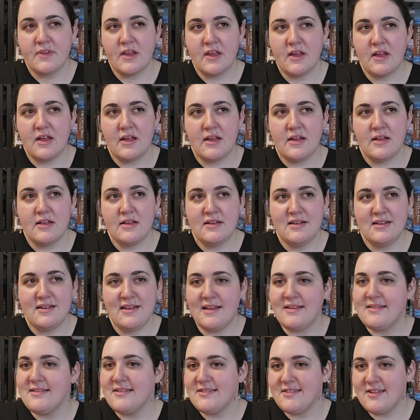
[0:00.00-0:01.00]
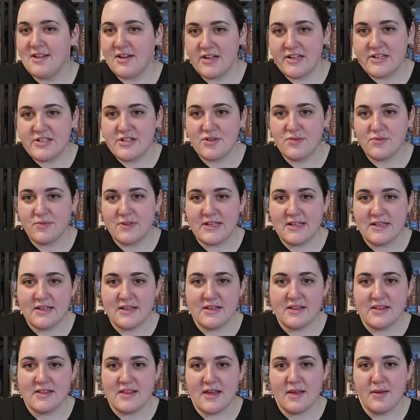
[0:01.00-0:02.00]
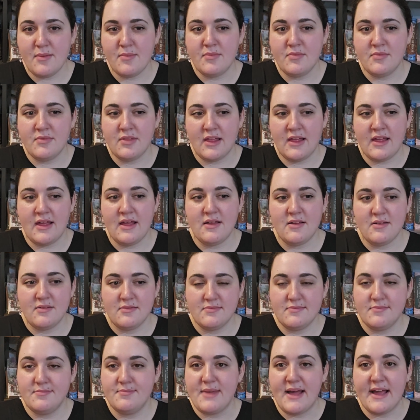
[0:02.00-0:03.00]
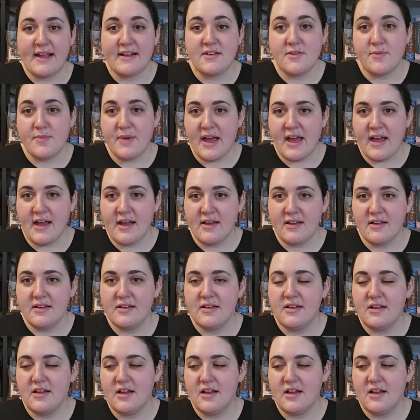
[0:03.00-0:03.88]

uh, necessary to read them like back to back,